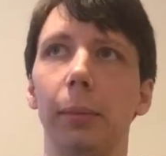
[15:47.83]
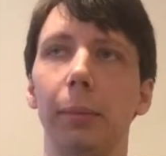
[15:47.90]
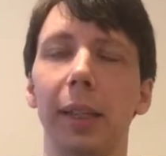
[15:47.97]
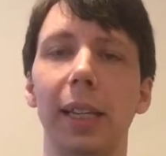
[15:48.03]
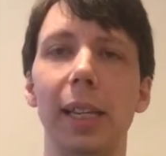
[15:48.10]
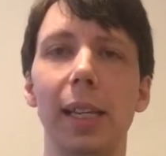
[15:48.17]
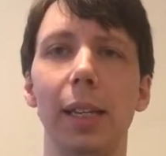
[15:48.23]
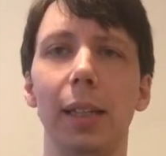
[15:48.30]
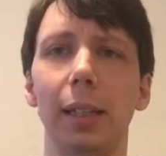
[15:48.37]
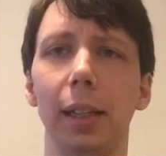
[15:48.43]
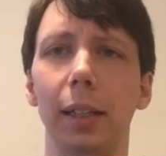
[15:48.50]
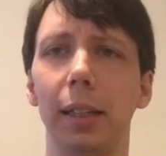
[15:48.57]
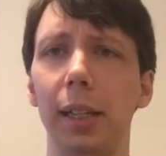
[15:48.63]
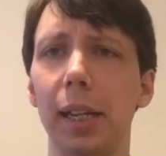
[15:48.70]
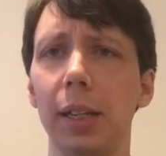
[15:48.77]
like
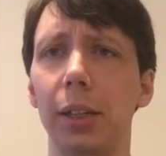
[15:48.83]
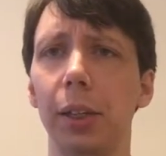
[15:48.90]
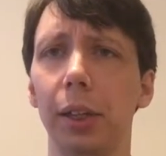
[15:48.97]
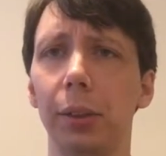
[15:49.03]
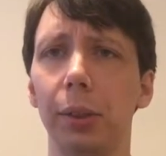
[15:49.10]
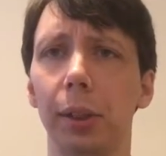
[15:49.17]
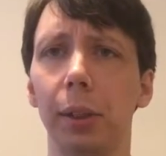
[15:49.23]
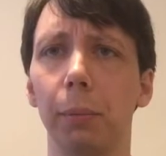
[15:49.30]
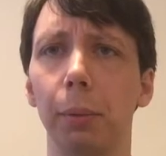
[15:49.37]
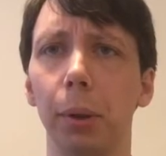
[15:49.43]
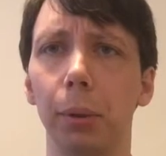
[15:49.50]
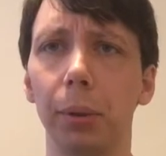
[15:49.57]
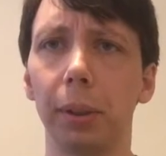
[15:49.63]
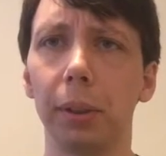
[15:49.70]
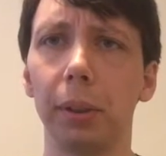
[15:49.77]
the eccentric
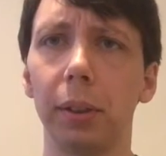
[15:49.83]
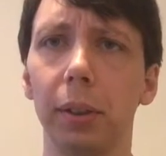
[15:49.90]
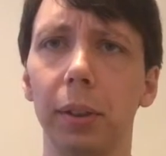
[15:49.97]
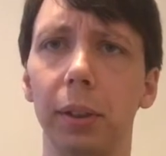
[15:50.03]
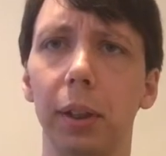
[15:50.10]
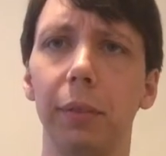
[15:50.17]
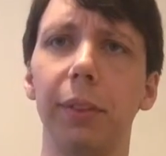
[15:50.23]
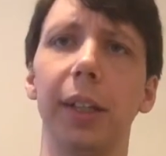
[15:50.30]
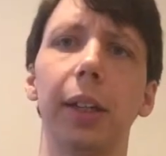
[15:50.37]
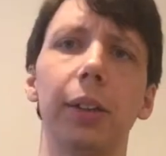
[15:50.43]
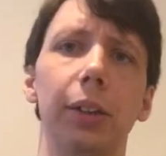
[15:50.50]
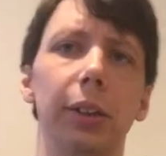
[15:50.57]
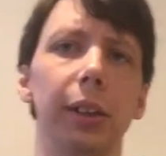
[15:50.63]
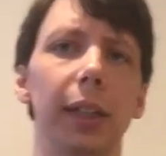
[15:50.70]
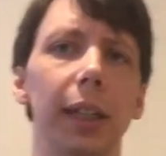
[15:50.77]
component of the
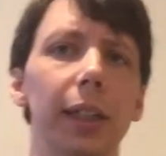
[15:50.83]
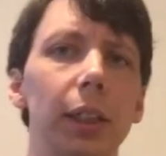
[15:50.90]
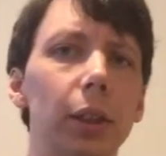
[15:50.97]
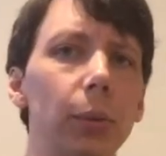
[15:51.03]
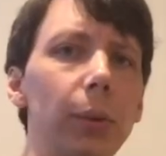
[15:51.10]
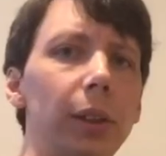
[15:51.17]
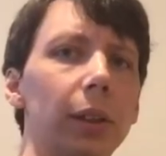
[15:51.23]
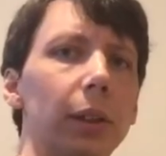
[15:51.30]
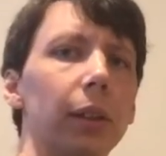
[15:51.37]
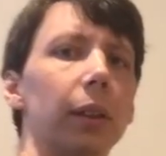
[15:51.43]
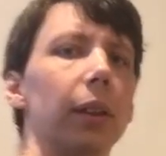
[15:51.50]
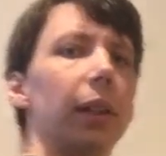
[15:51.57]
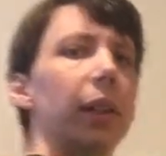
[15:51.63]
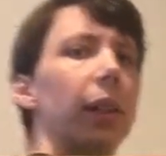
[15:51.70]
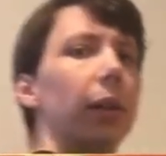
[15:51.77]
exercise. So when you're
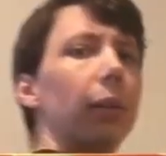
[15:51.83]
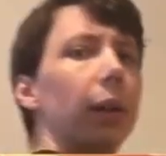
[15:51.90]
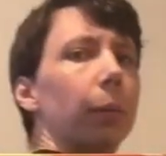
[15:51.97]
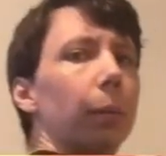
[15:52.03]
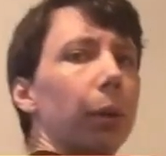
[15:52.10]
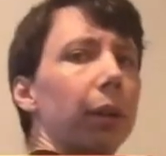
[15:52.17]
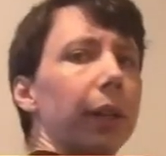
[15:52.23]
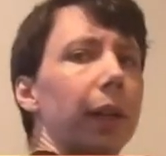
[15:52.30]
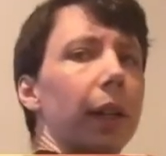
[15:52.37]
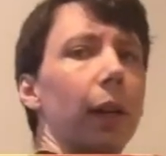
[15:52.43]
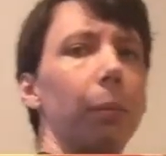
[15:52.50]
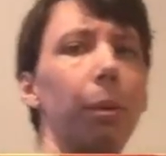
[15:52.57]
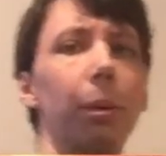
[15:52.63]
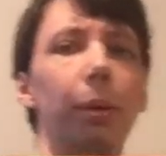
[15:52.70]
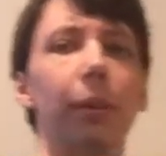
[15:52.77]
pulling
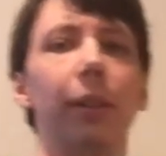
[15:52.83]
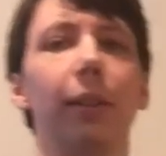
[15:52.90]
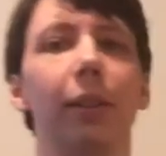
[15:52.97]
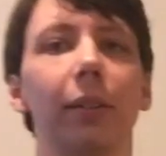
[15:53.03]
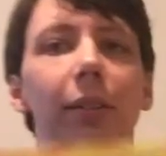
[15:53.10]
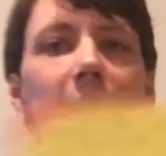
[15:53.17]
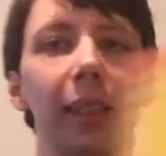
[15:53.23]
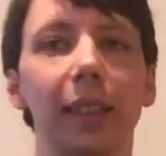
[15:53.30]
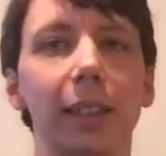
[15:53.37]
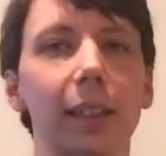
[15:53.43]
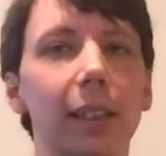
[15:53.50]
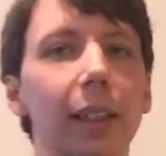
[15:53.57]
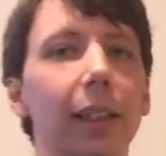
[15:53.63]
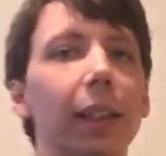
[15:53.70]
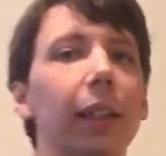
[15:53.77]
up, I can't see
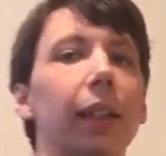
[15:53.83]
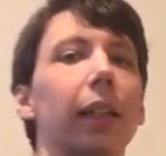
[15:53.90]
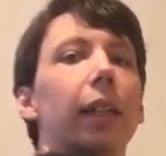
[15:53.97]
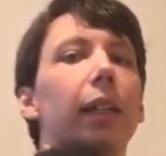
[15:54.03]
anything.